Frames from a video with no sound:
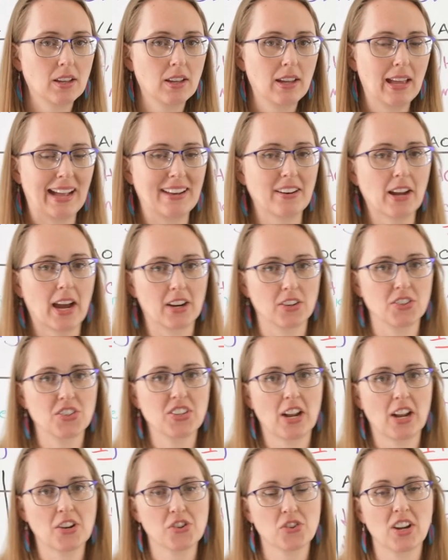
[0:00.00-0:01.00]
and iron
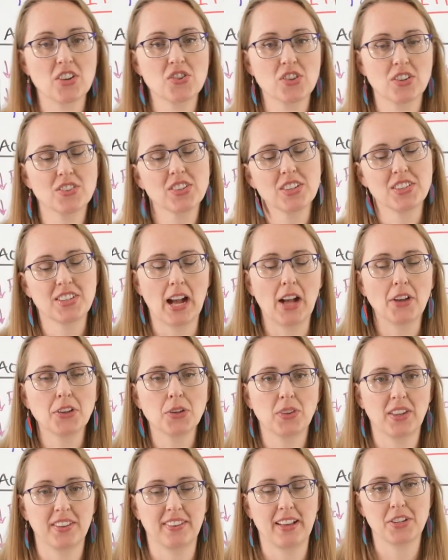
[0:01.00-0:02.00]
saturation to tell
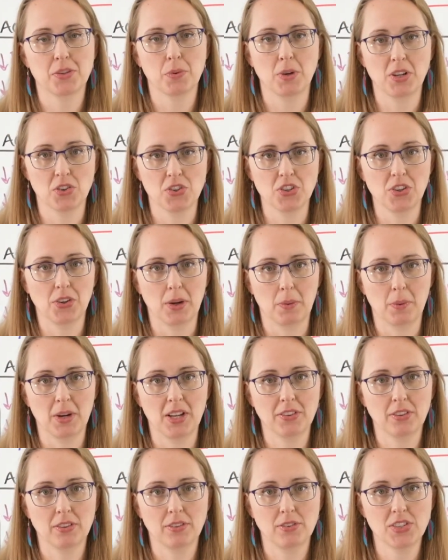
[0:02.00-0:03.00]
you that that's what you're dealing
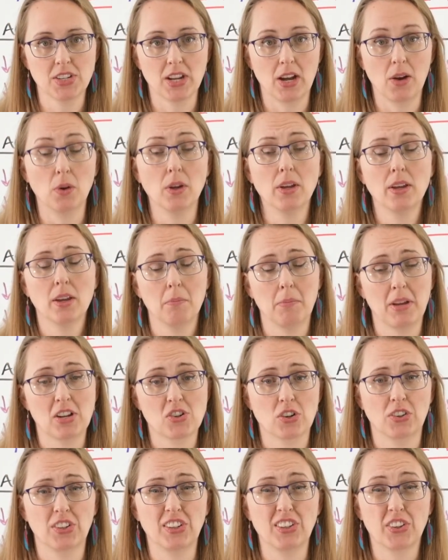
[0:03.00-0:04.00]
with. So make
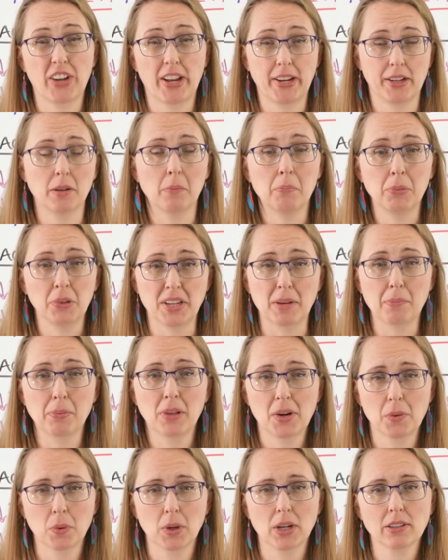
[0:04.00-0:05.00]
sure that you're getting complete
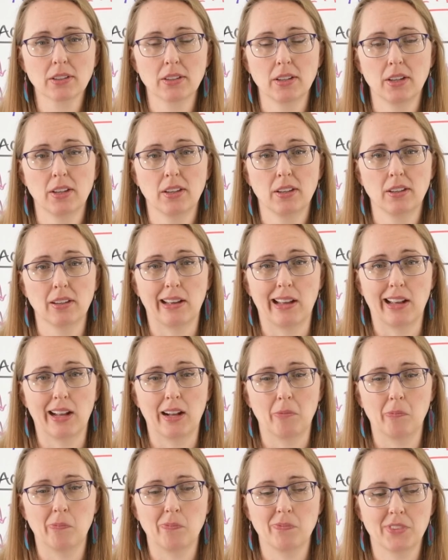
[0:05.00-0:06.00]
blood work.
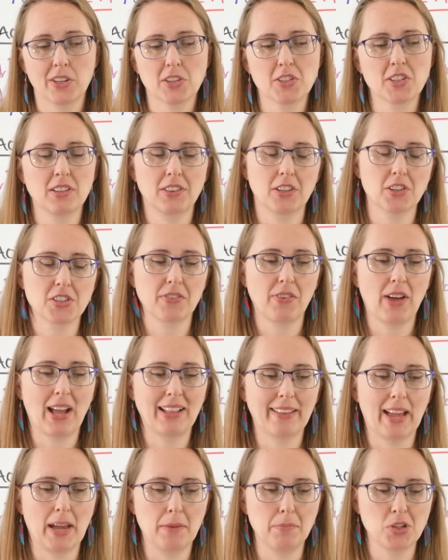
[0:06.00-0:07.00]
Um, there's, a, there's a fine
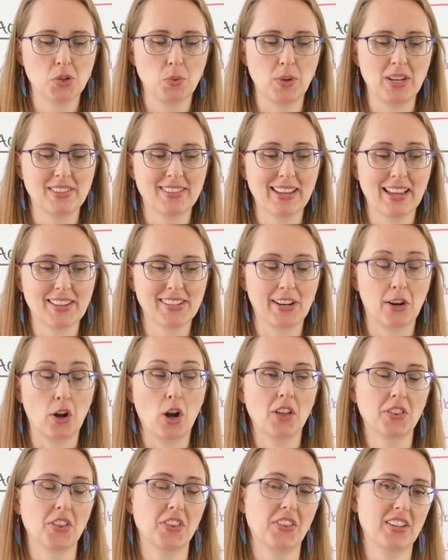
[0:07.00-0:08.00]
line between testing
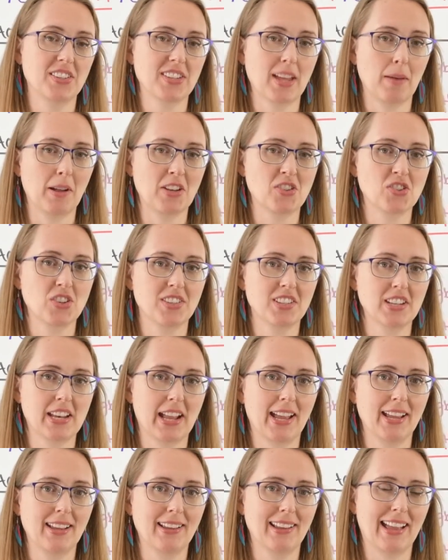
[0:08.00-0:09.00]
all the things I mentioned
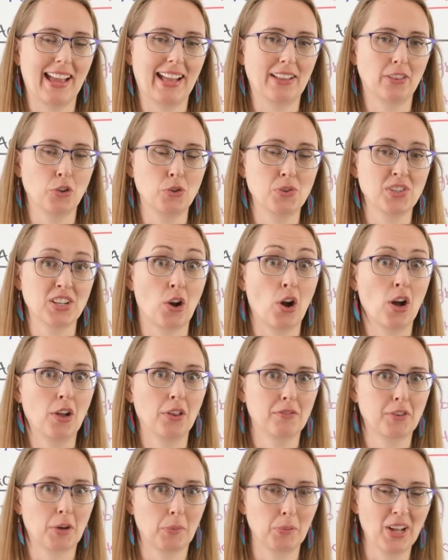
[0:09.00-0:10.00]
today and losing all
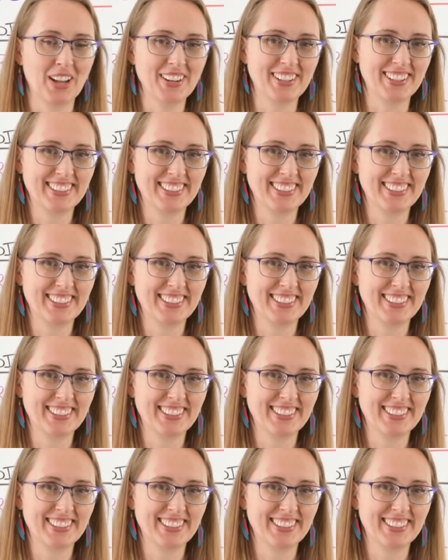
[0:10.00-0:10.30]
of your blood